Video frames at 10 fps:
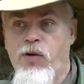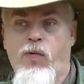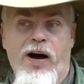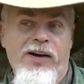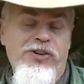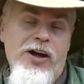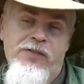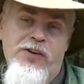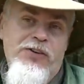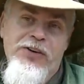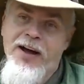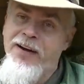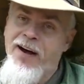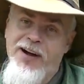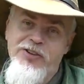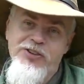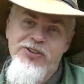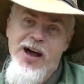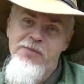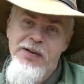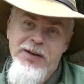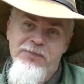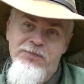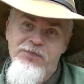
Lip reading: Why does she have to learn to tie knots? She's got me.